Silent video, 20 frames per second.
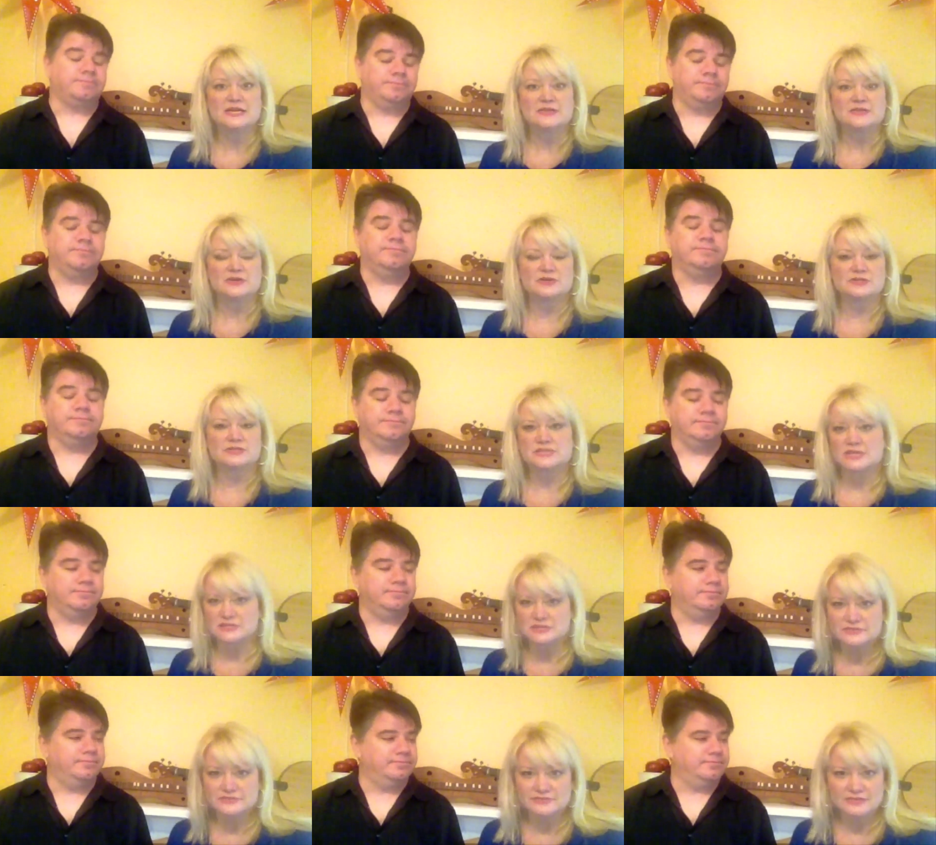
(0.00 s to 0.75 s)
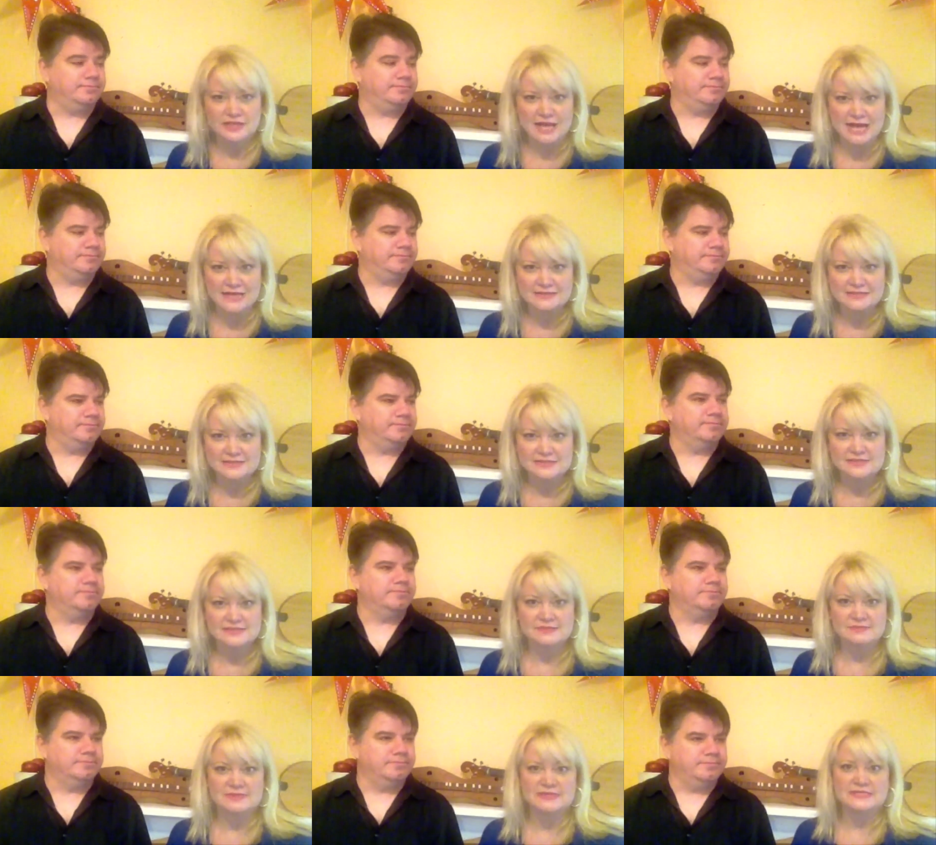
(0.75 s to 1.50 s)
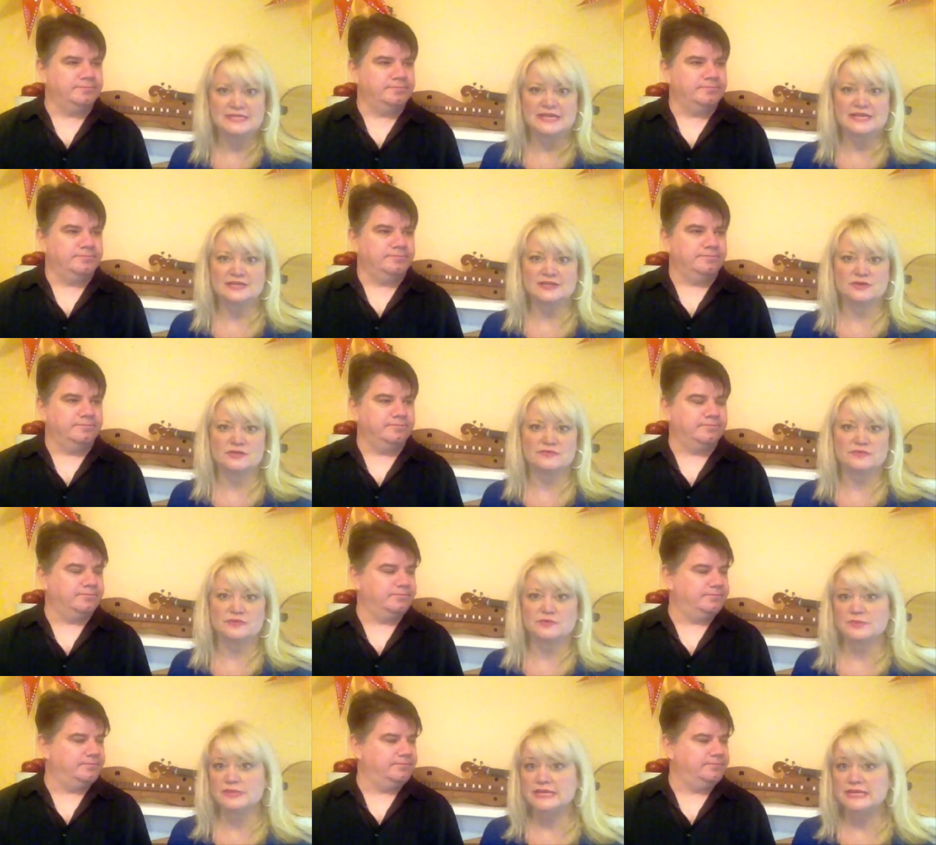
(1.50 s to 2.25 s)
Speaker 1: There's tons of classes to be taken over
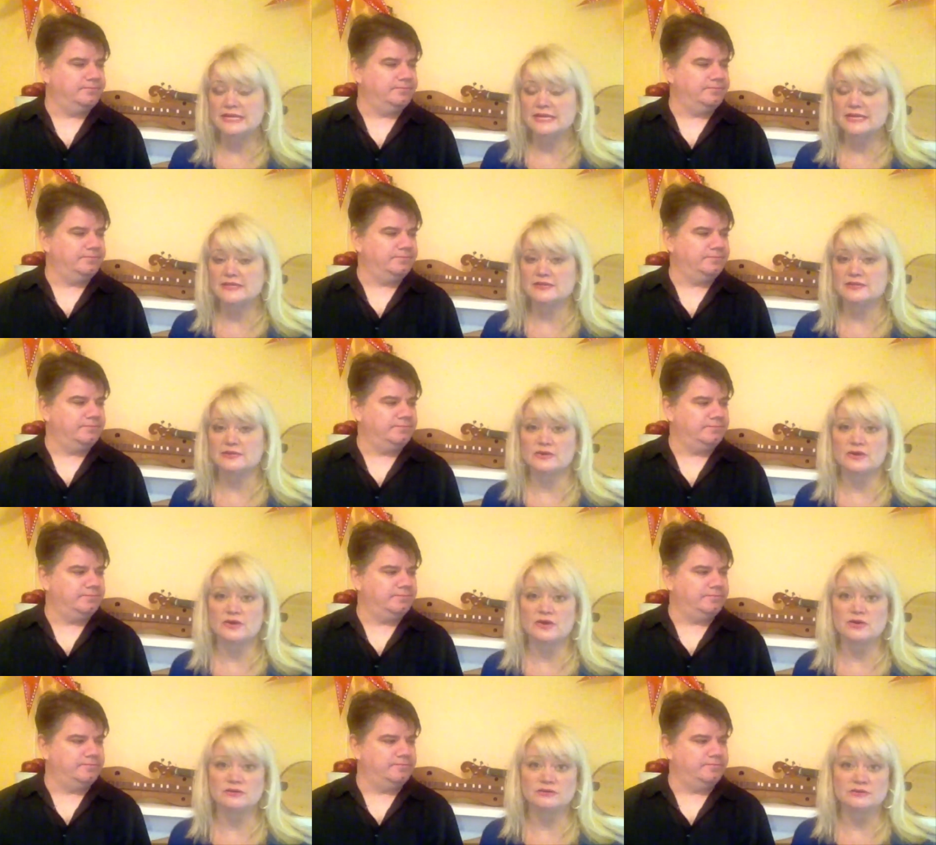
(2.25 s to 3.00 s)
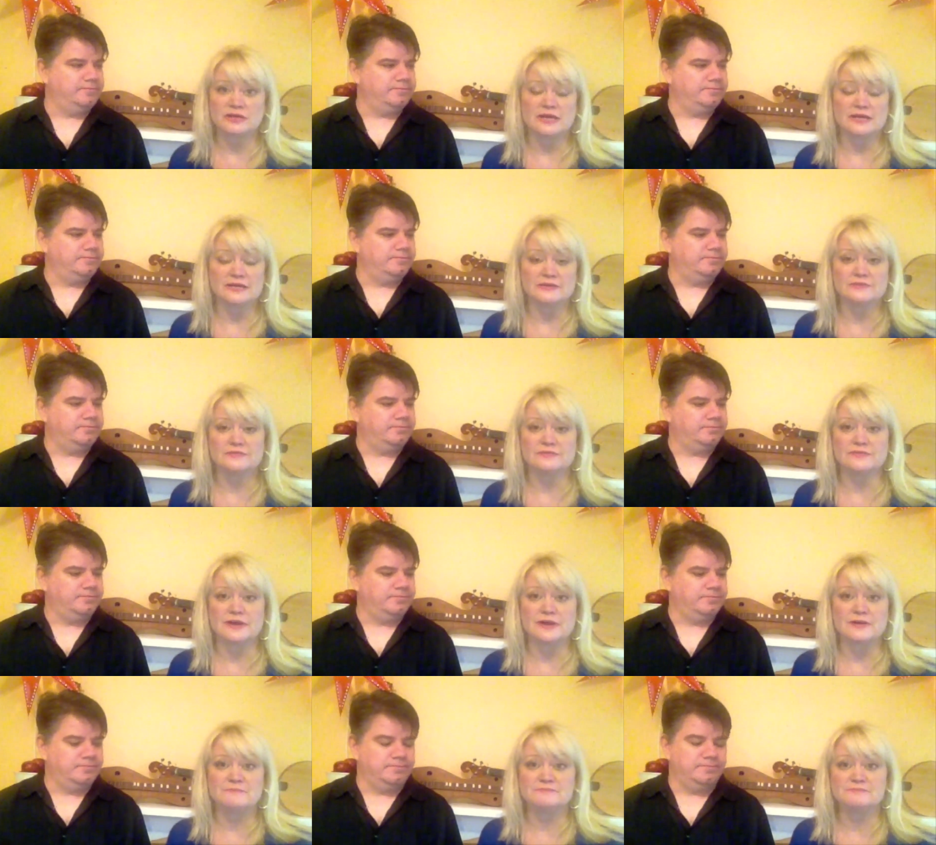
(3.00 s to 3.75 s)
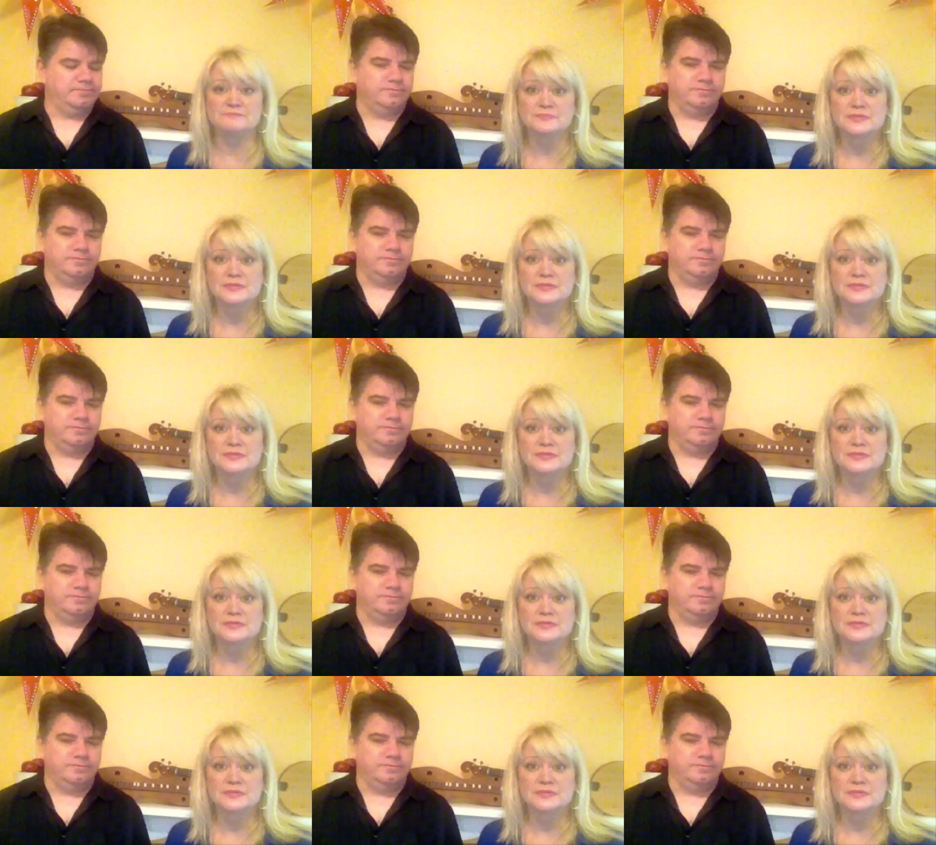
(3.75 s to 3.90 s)
the weekend. They're all kind of um,